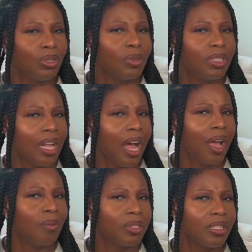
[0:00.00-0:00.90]
you
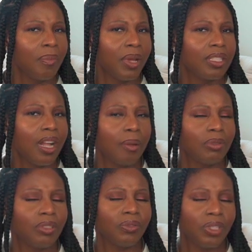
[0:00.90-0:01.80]
decide what's the best
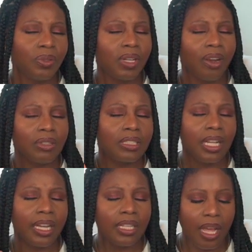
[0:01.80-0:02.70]
options for you, and I really
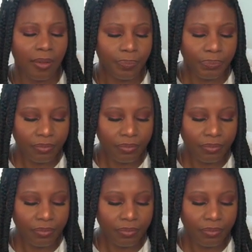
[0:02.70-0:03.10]
like that.